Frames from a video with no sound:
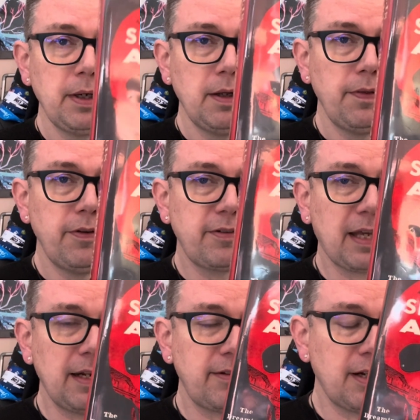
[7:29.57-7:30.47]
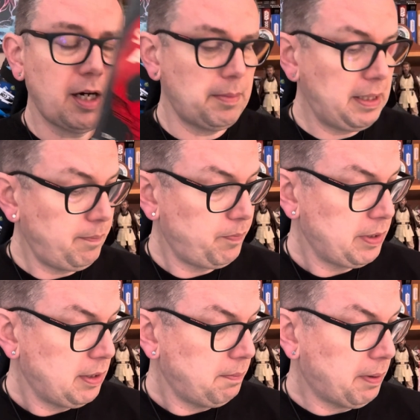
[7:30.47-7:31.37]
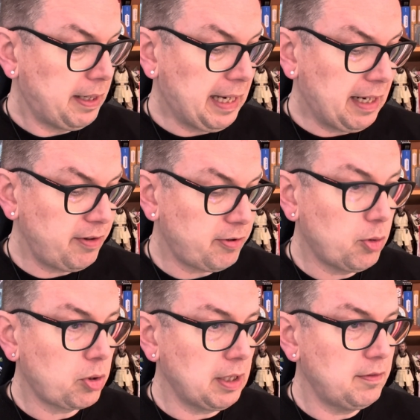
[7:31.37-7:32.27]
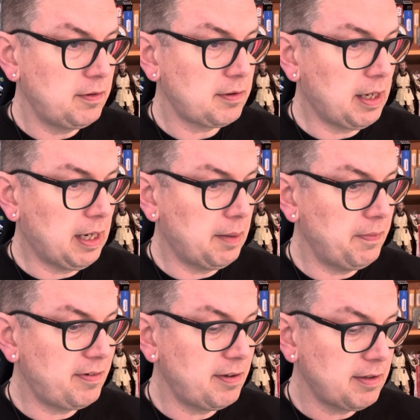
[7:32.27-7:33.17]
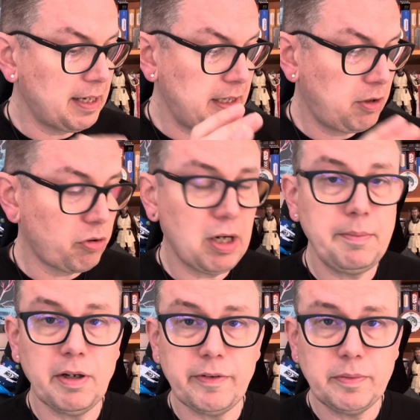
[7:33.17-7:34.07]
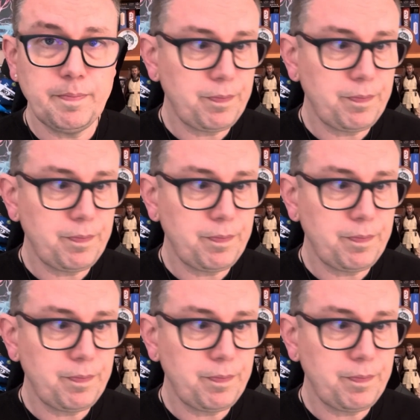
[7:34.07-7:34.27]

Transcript: The Skeleton Army by Alice Hawkins. This is a crime novel.